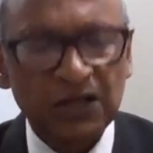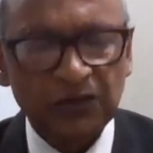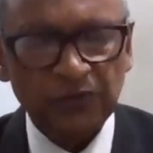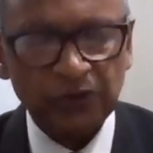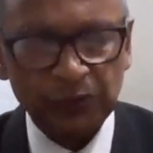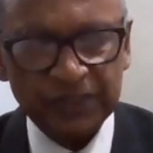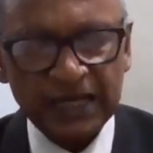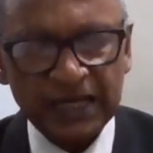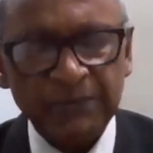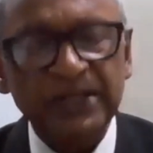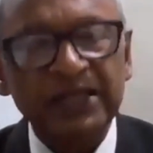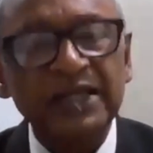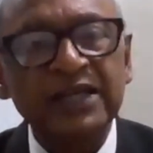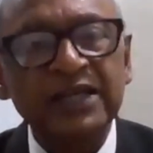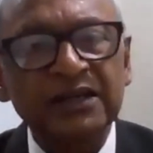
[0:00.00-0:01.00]
for which I
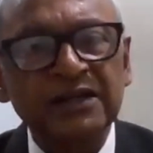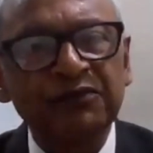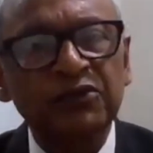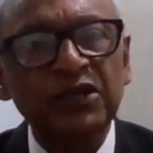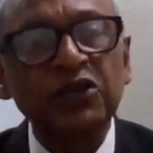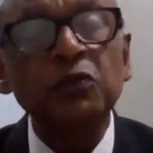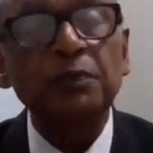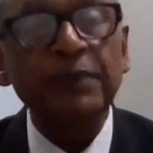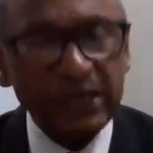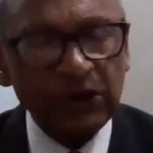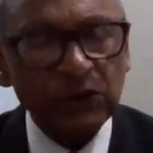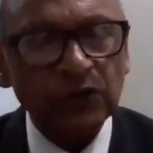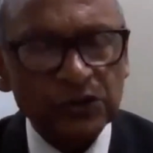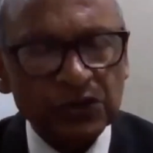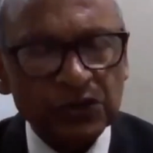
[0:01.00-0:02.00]
am willing to pay
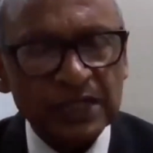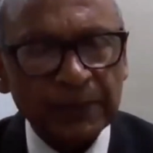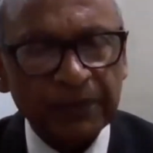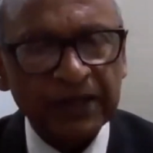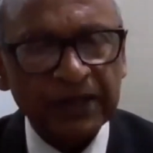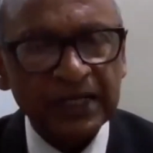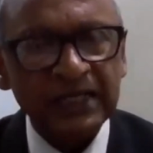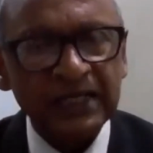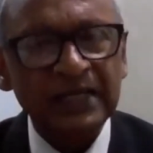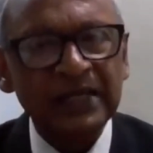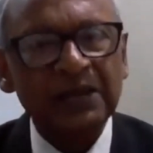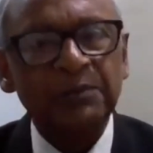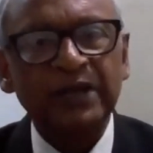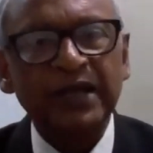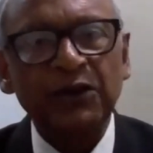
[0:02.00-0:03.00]
you also separately.
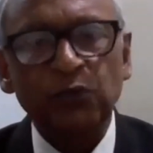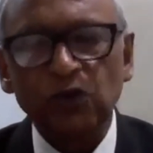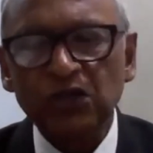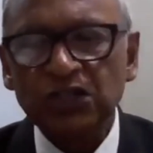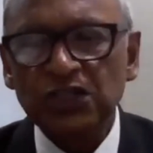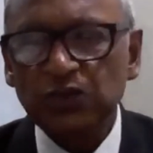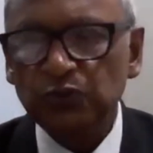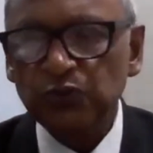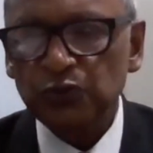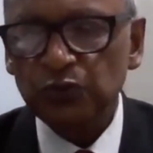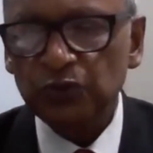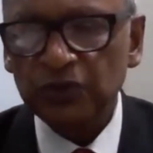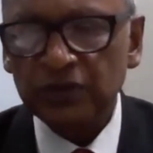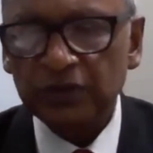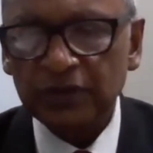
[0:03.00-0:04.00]
But I want you to